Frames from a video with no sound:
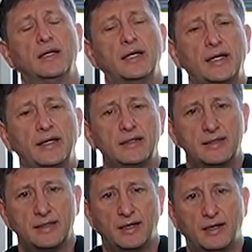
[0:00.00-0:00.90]

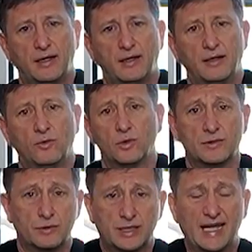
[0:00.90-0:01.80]
and it
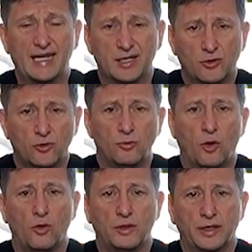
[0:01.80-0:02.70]
was standing room
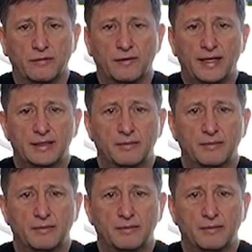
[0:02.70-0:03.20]
only, right?